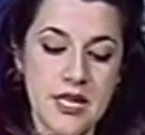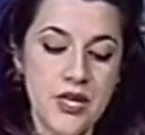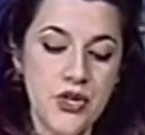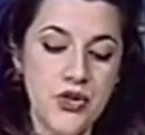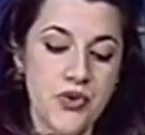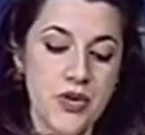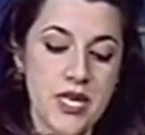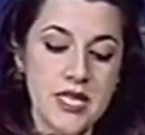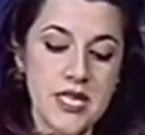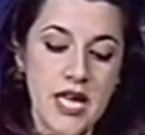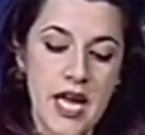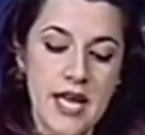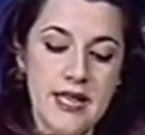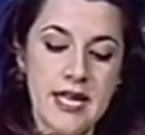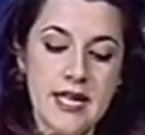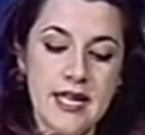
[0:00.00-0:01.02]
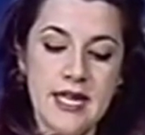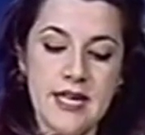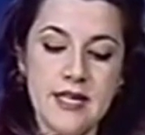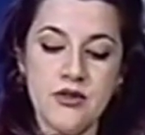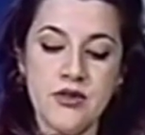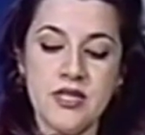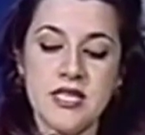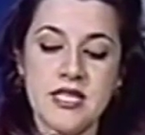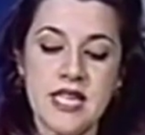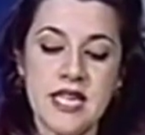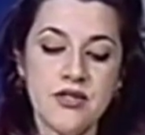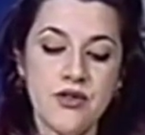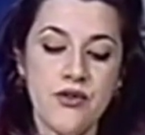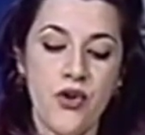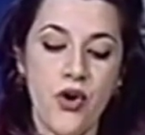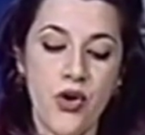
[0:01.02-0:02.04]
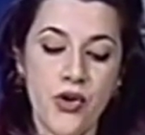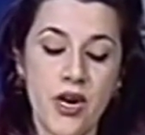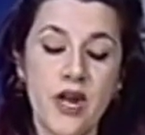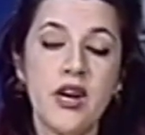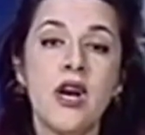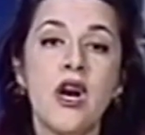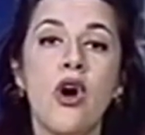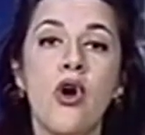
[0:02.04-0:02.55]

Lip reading: injuries that led to a state of horror